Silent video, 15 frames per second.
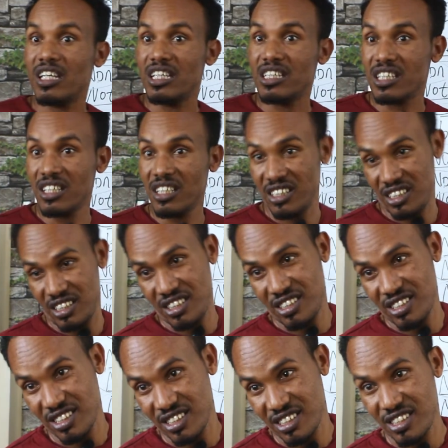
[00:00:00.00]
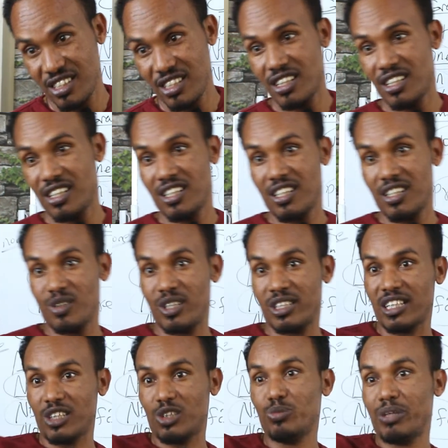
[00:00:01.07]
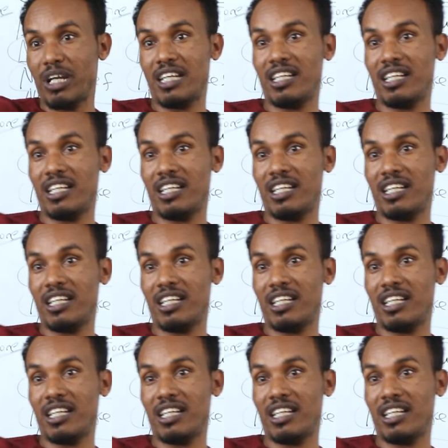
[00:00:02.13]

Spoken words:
is good letachu min